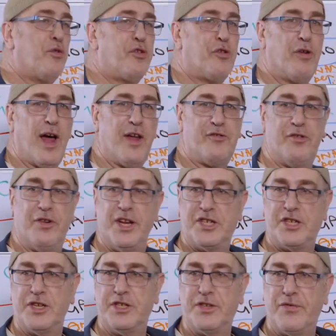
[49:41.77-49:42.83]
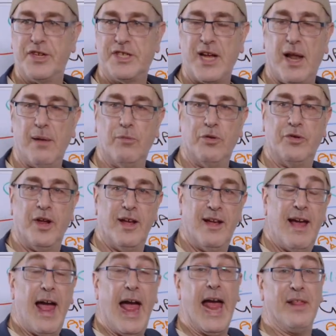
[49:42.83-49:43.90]
Torah traditions of the Talmud
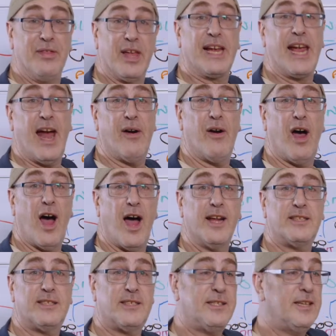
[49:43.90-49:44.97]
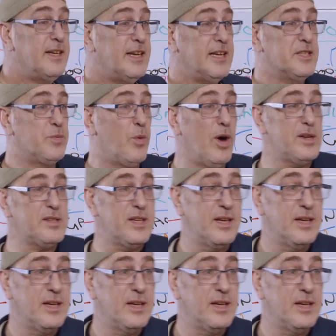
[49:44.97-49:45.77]
and the Karaites is what?